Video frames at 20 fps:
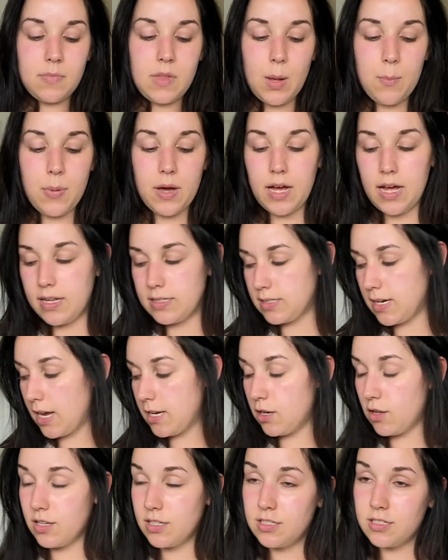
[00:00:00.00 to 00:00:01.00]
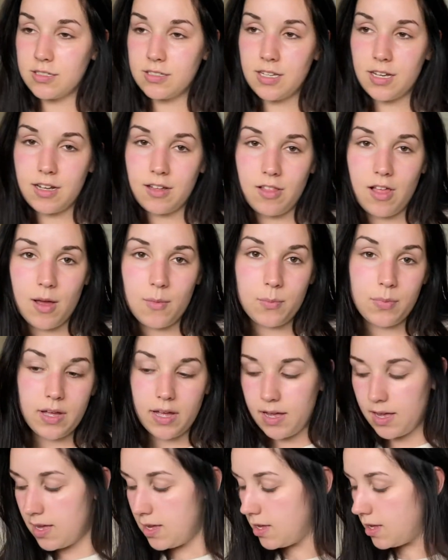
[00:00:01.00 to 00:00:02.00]
But I know this looks like a lot,
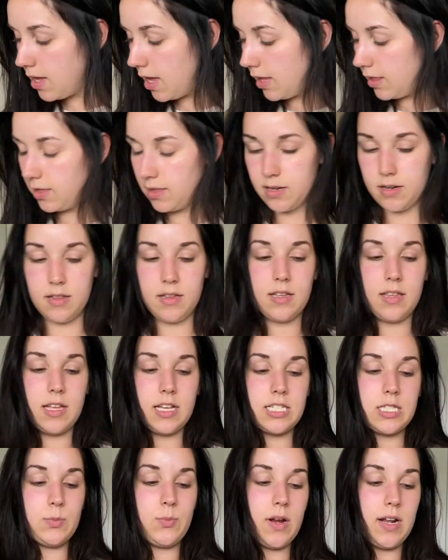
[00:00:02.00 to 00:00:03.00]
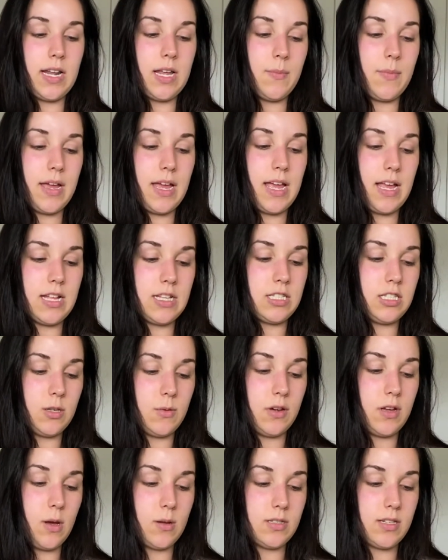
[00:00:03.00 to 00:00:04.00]
but I literally like spread it in my hand so
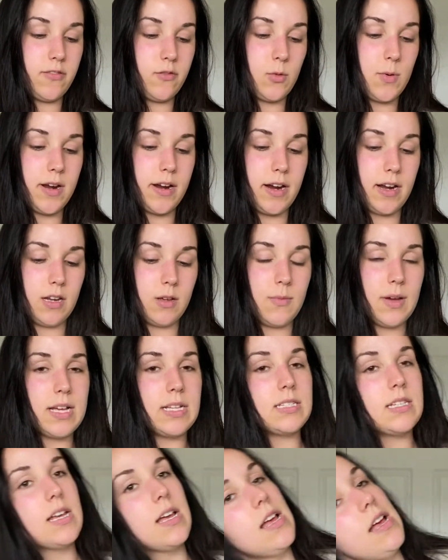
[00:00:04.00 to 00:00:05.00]
it goes everywhere anyways,